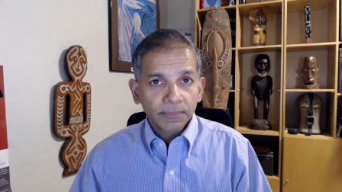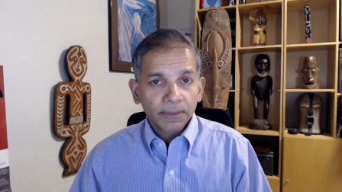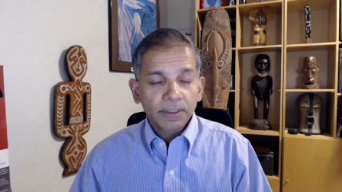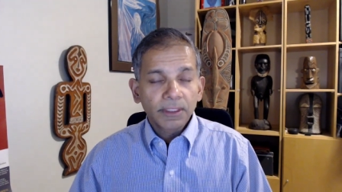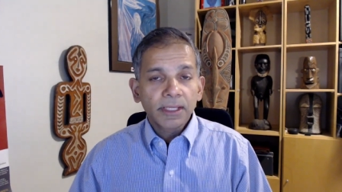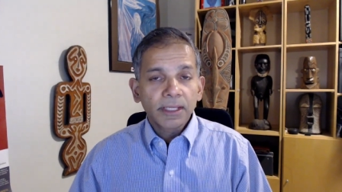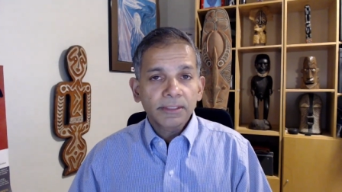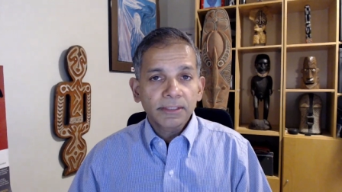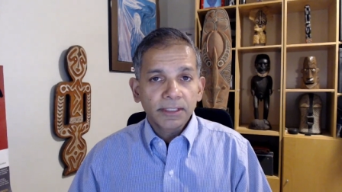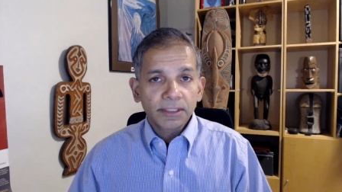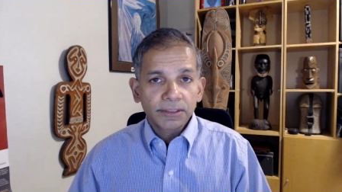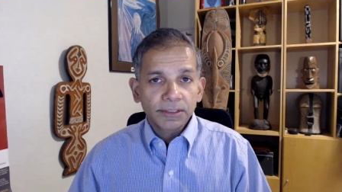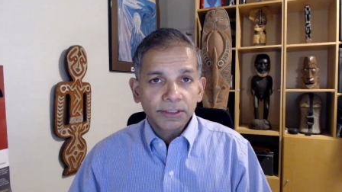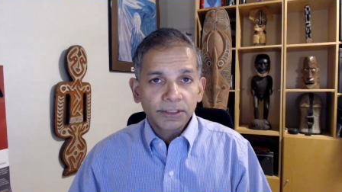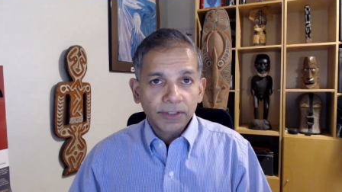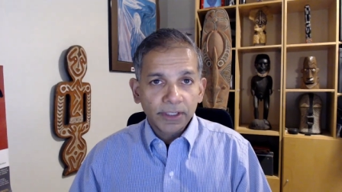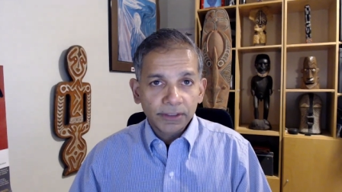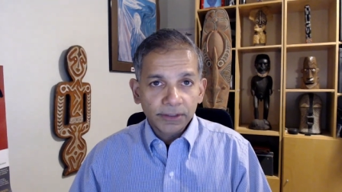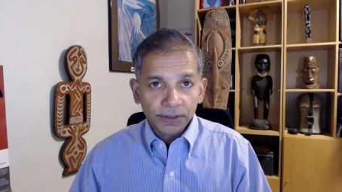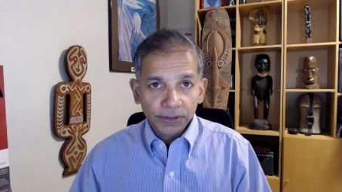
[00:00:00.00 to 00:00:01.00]
Yes, energy
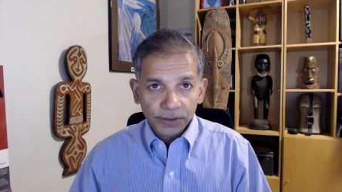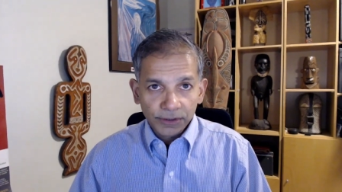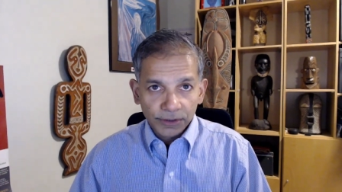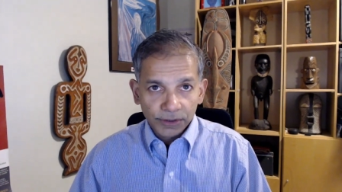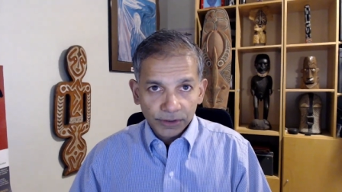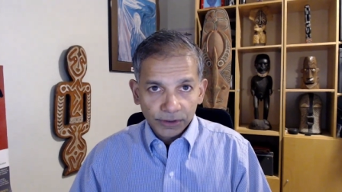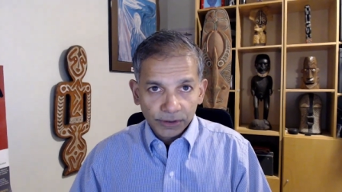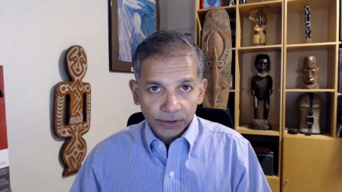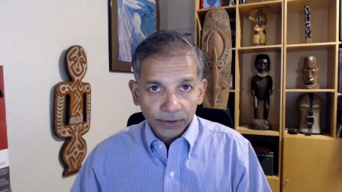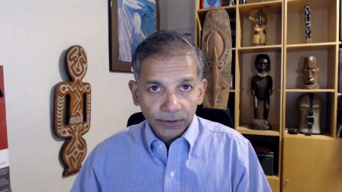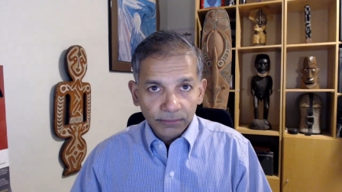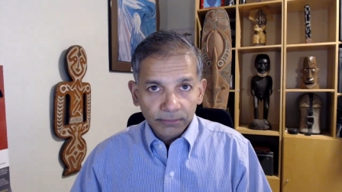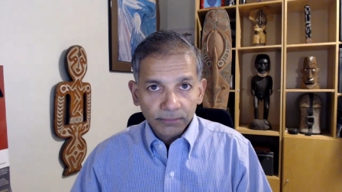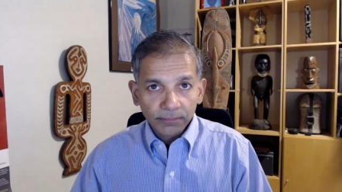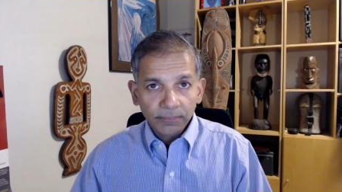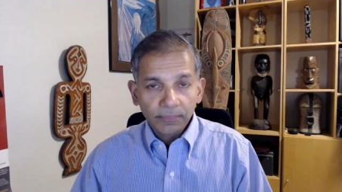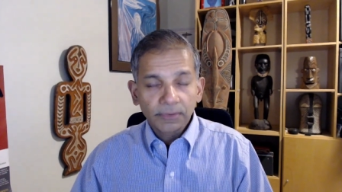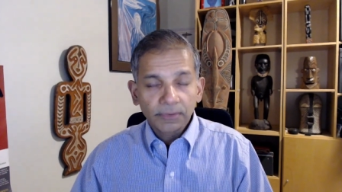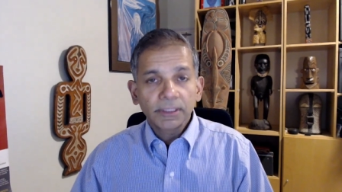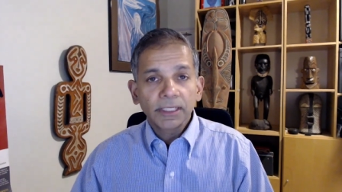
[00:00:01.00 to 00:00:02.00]
transition is
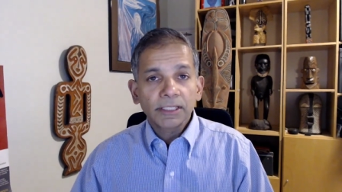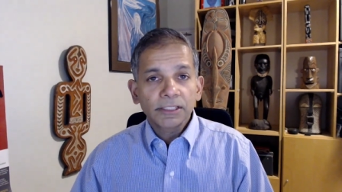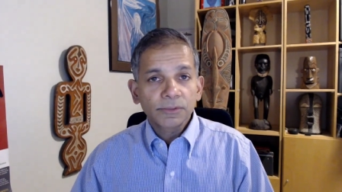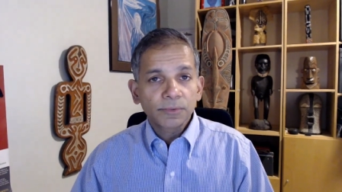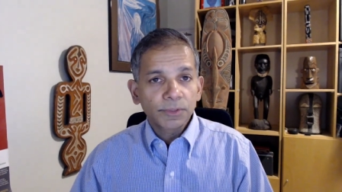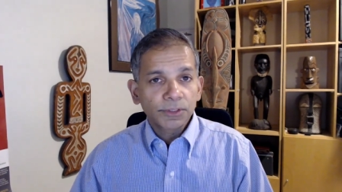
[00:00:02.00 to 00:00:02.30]
good yes,